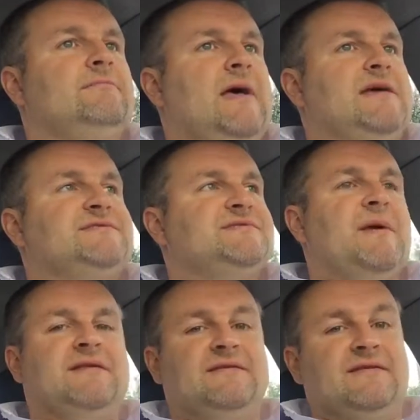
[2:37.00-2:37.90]
as
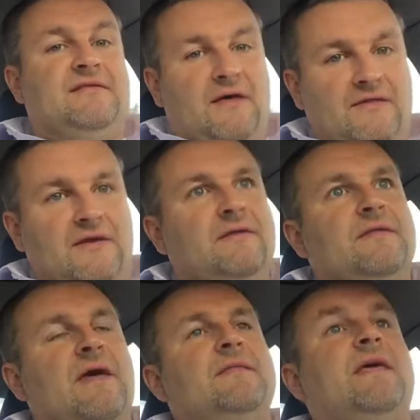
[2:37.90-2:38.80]
expected, did nothing.
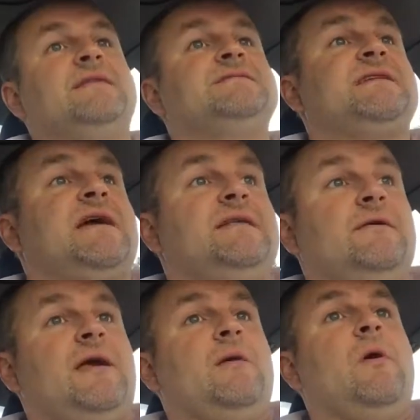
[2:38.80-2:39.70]
Then they decided,
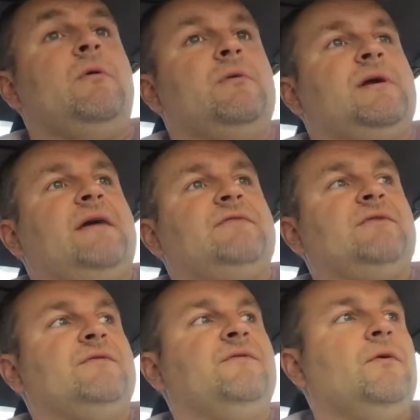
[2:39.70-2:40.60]
okay, well, we're gonna have to
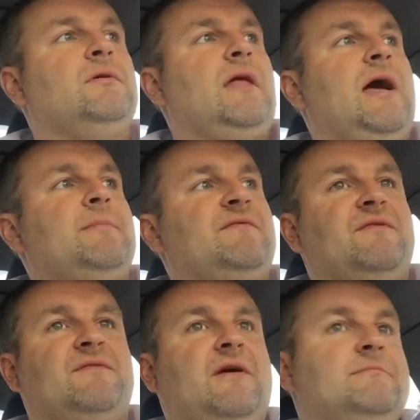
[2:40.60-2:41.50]
do the full alignment
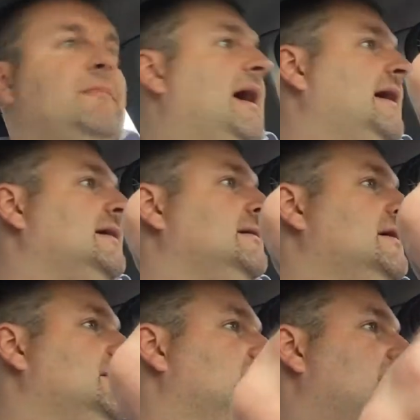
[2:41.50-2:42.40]
for front and back,
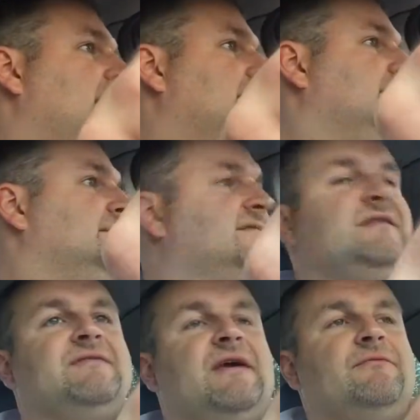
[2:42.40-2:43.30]
and
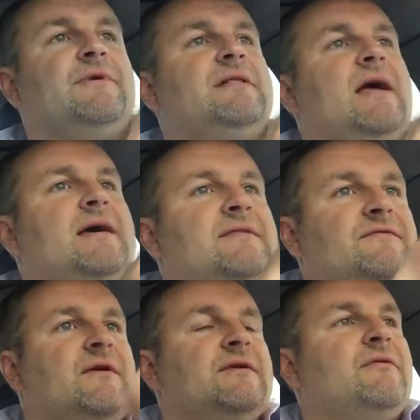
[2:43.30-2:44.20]
see if they could realign the
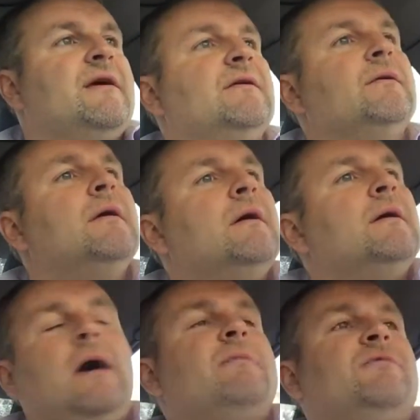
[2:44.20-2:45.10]
front cradle,
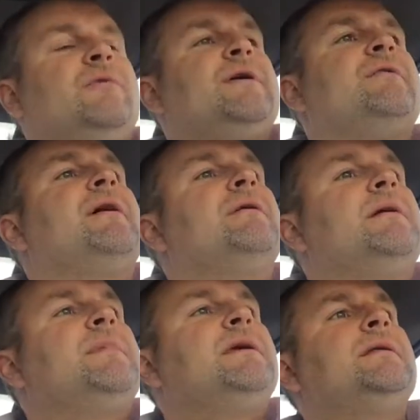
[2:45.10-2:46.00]
the rear cradle,
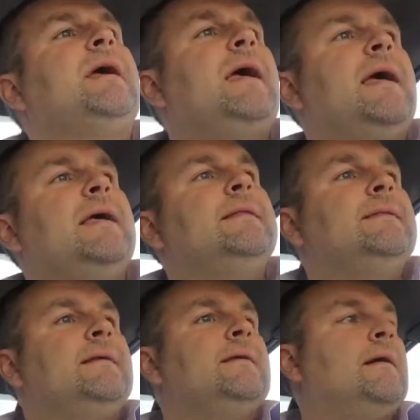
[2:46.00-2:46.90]
I mean. And